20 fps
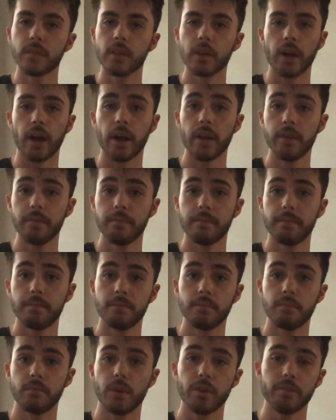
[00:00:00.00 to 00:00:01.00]
Got it?
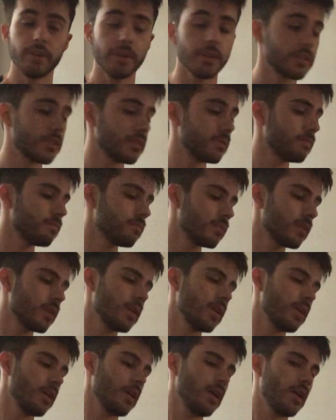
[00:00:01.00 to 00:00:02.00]
Perfect.
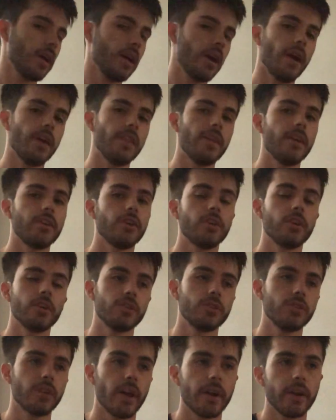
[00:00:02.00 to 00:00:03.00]
And then you're gonna
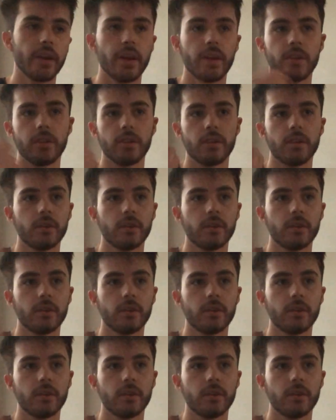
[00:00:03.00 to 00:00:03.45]
do that again.